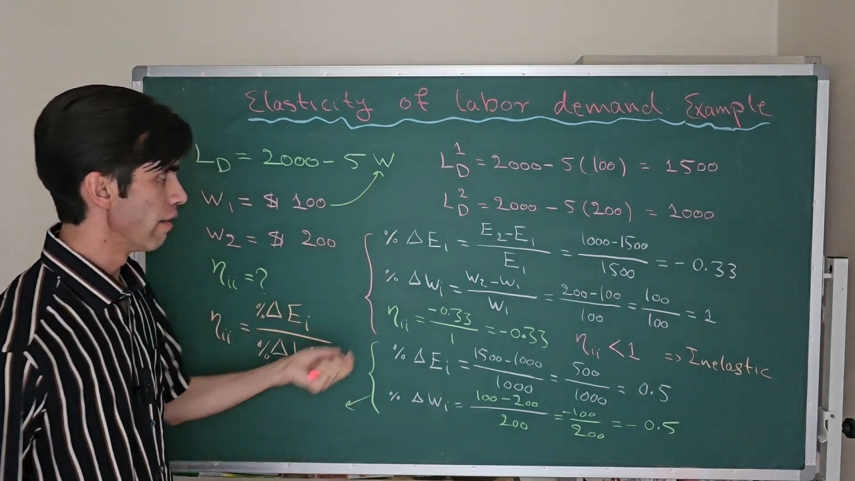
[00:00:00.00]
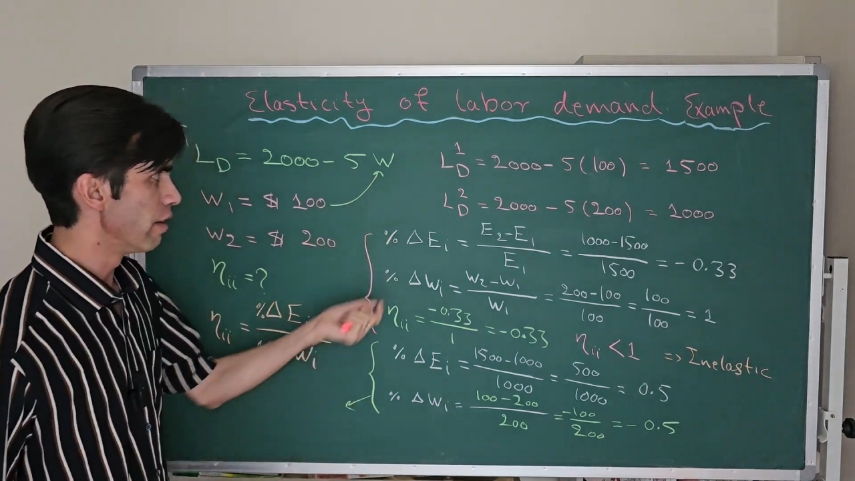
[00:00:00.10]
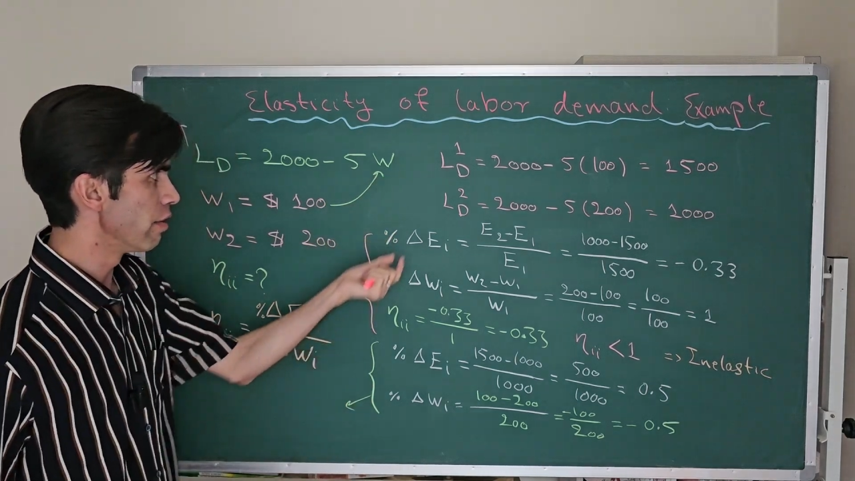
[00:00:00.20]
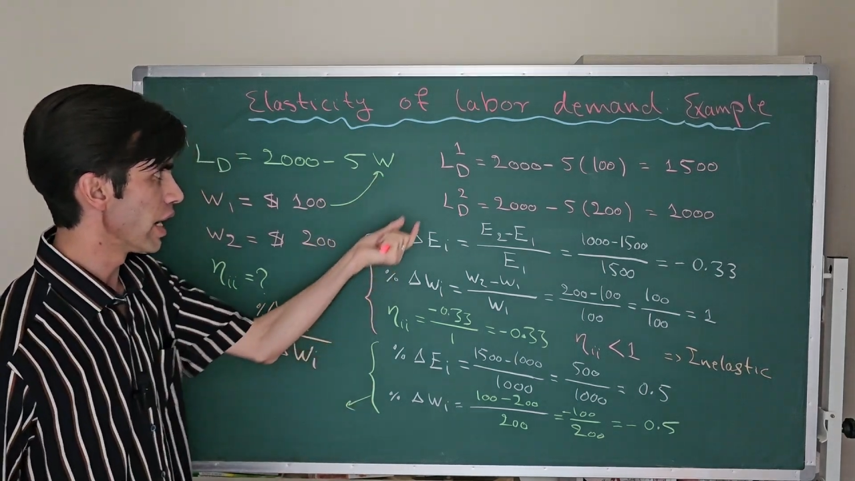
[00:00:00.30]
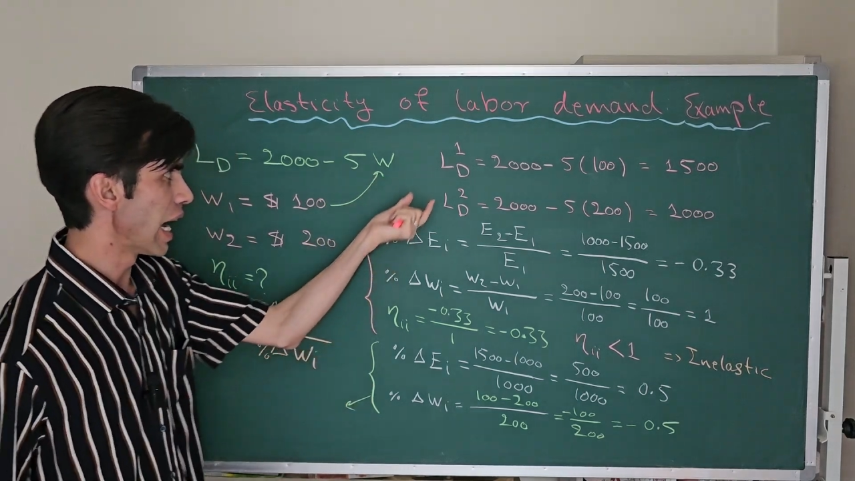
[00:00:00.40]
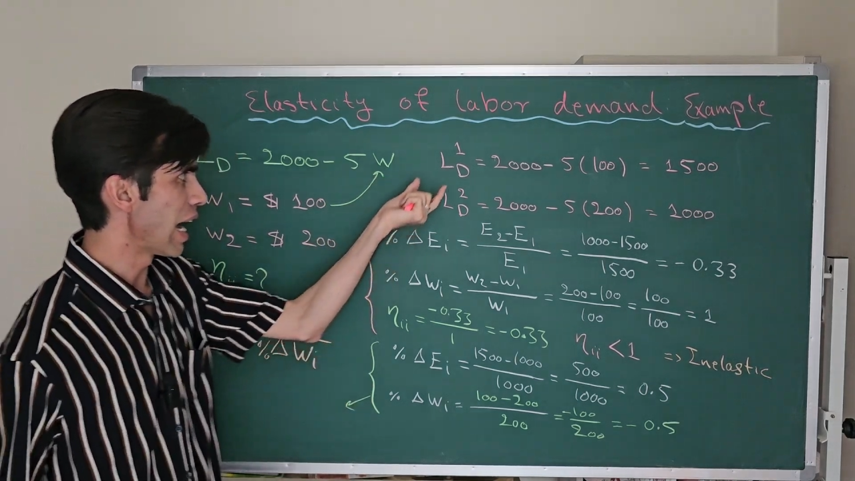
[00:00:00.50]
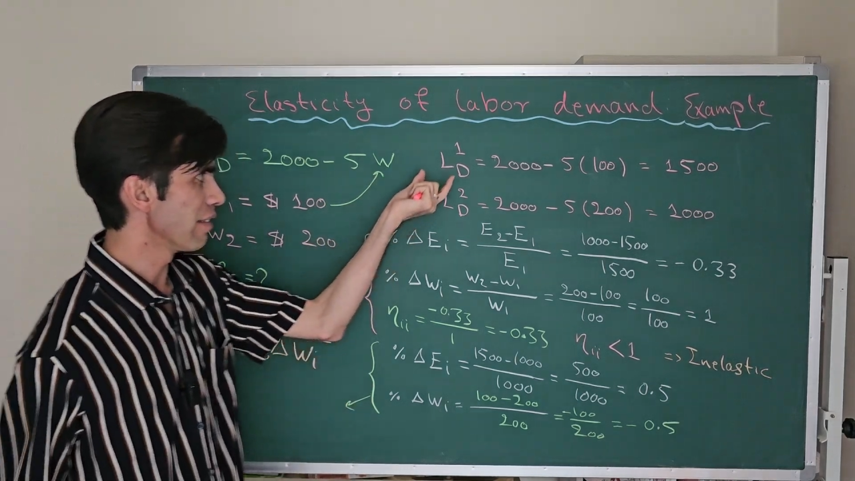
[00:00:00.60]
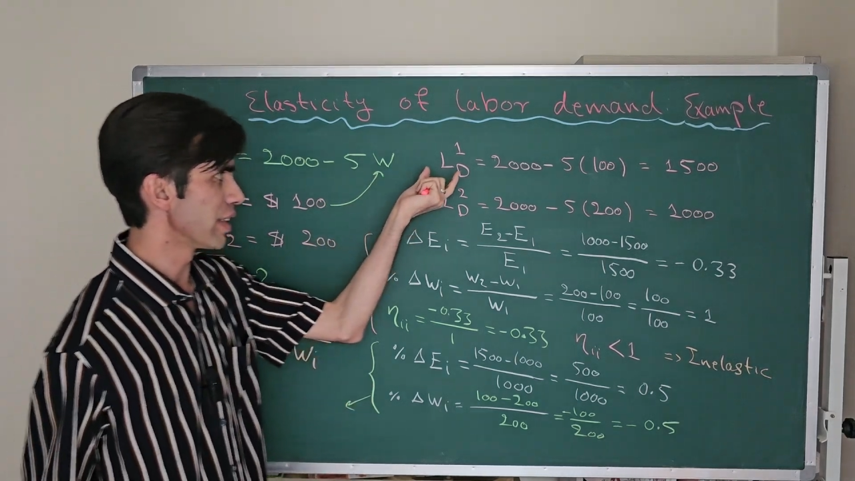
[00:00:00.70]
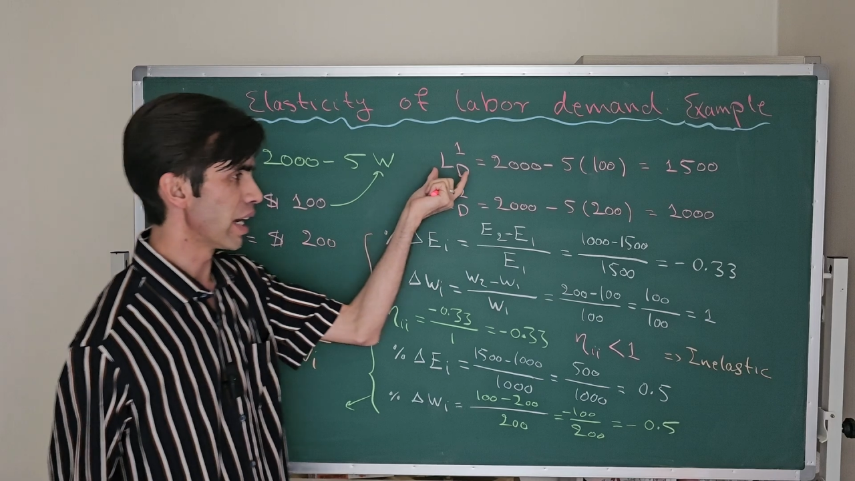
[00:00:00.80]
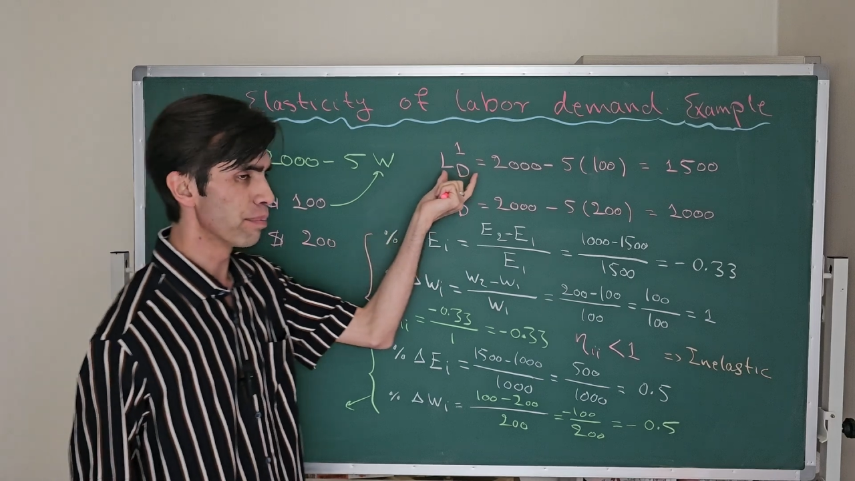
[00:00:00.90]
we will
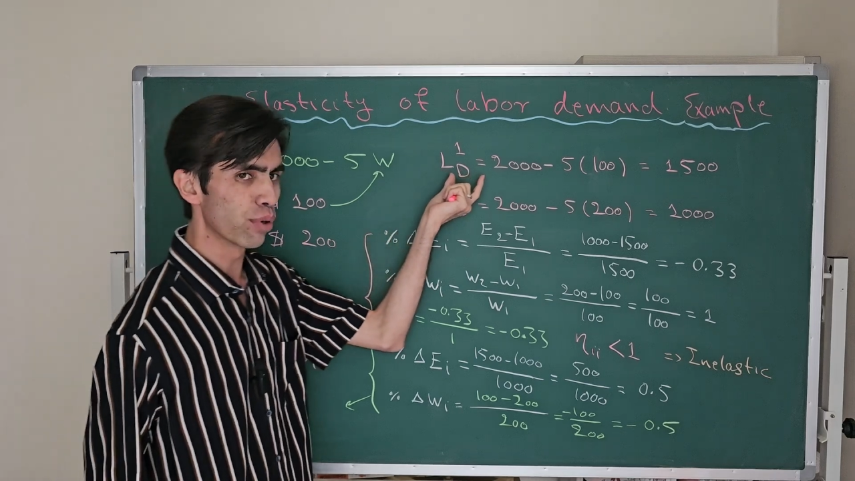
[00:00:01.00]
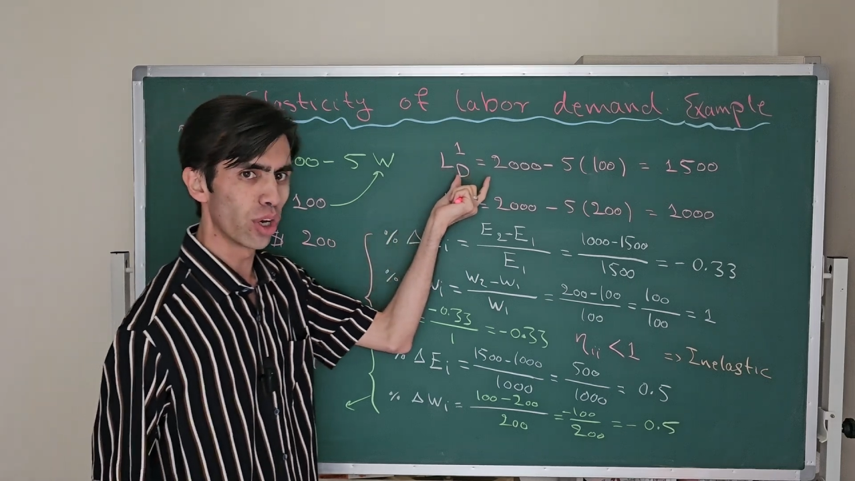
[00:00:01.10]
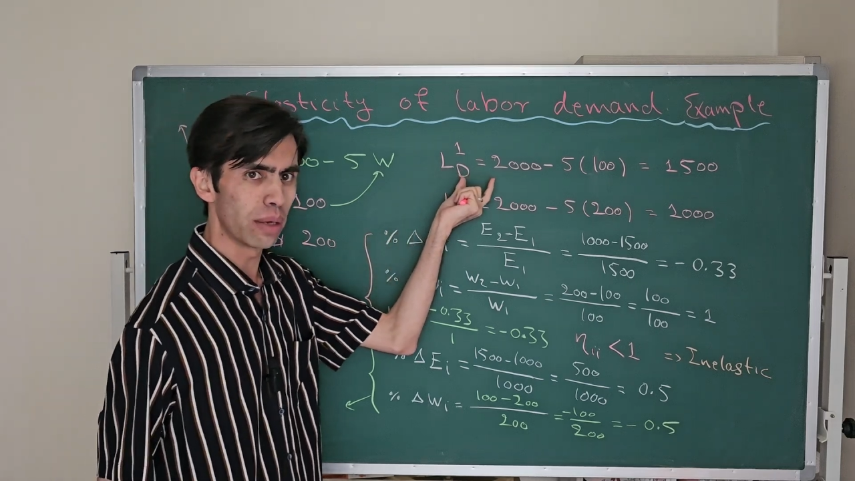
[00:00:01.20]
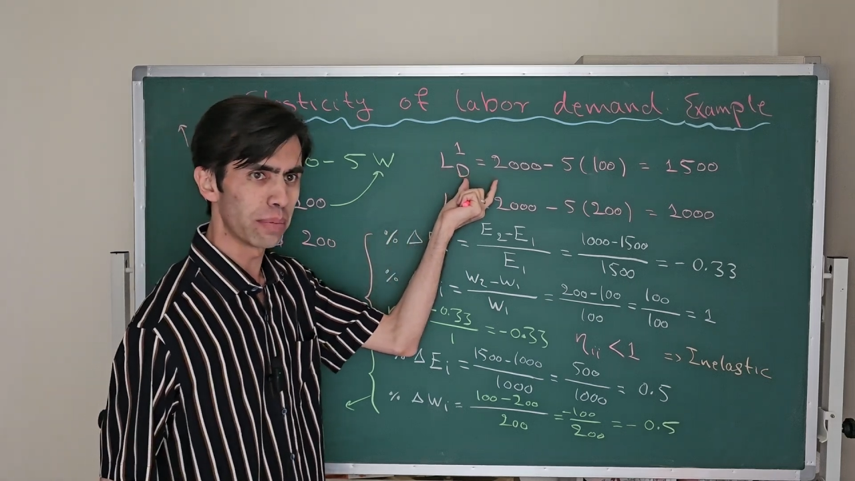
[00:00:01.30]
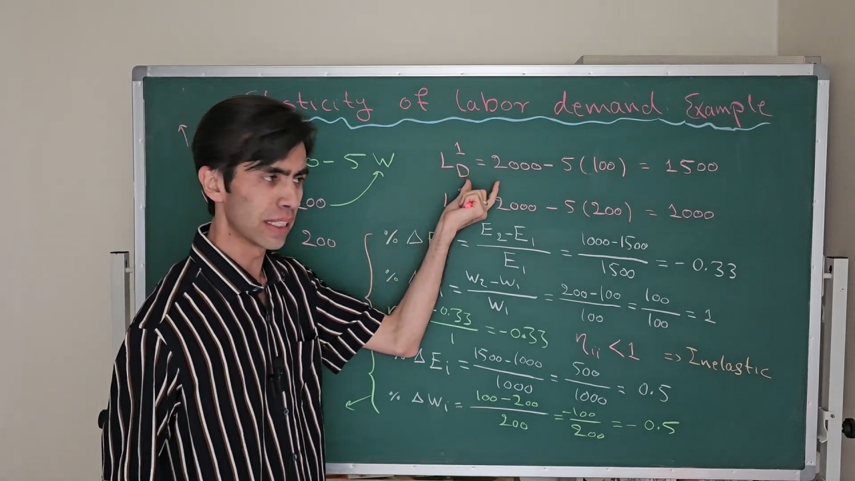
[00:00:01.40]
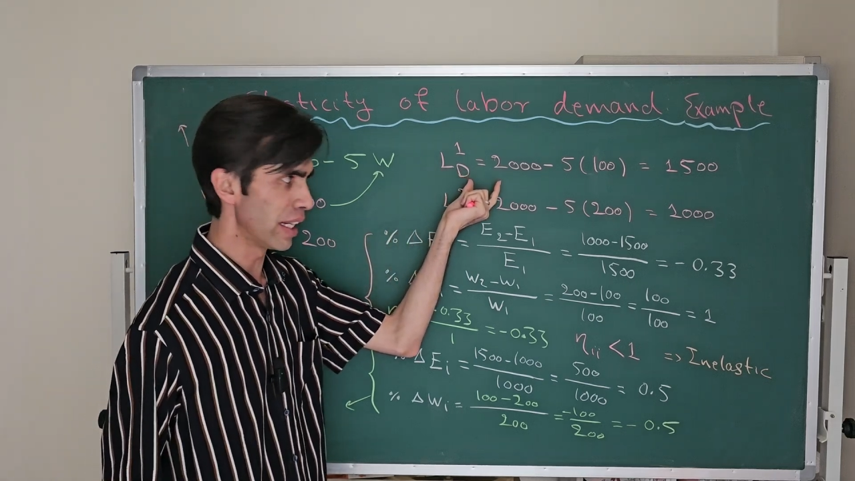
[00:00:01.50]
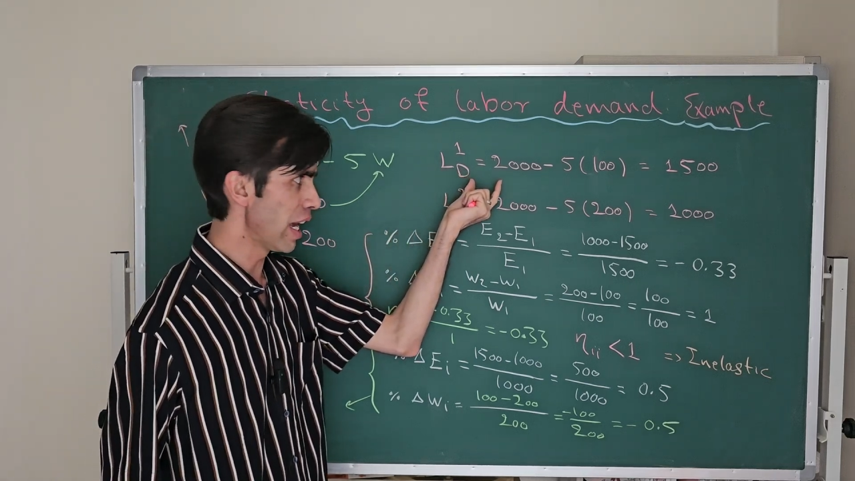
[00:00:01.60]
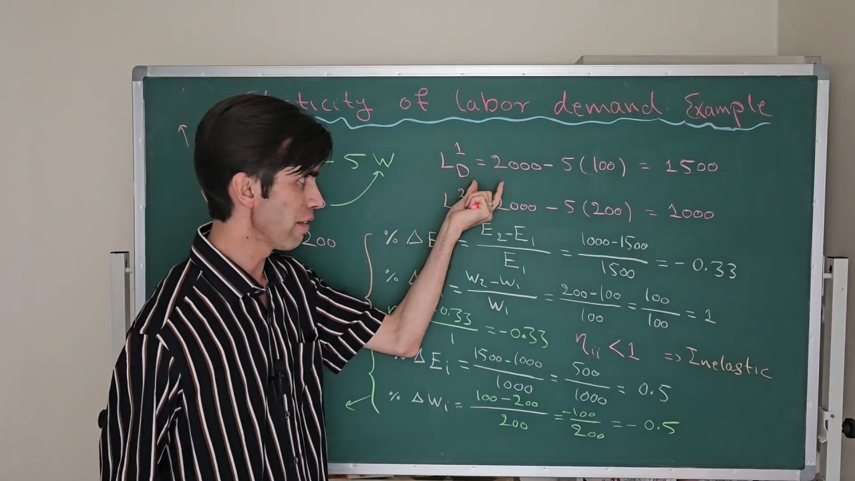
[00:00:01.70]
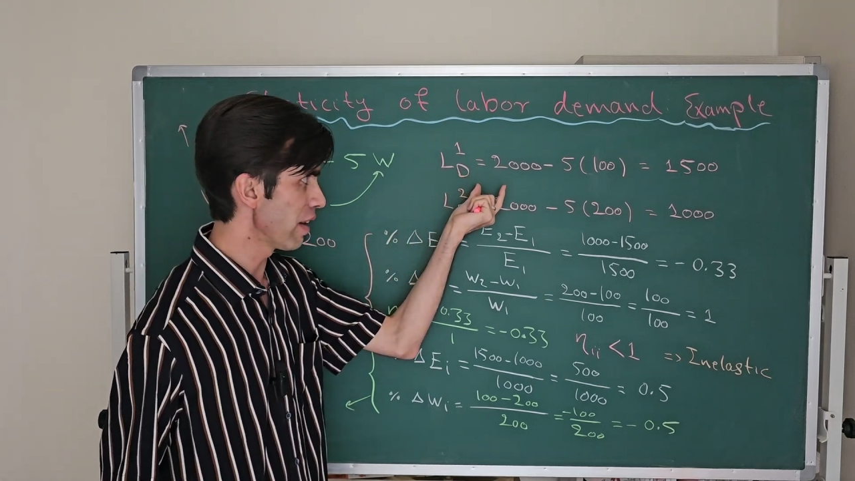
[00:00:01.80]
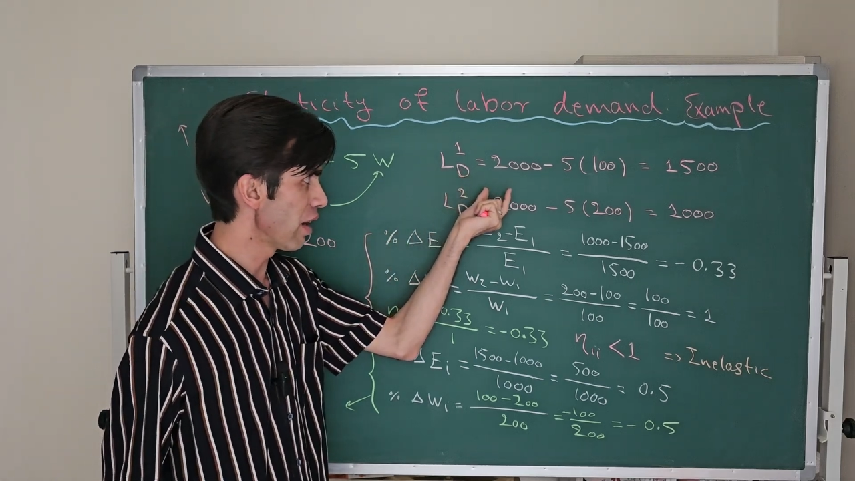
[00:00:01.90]
have the employment
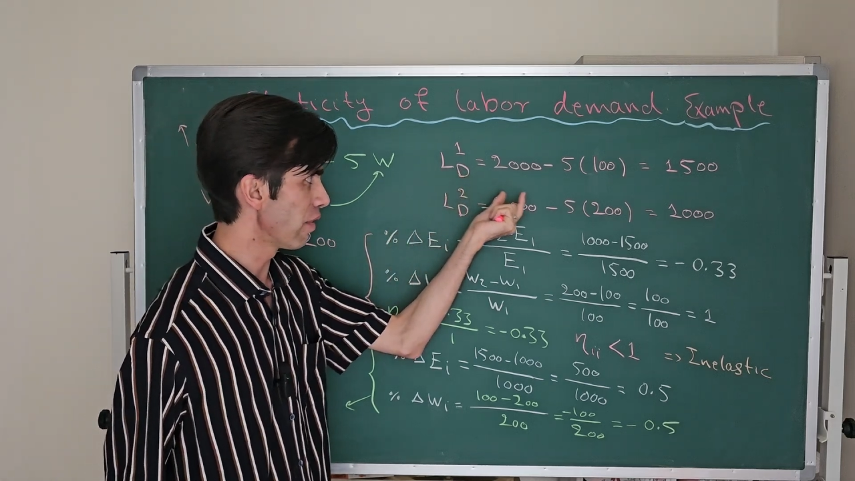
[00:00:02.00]
level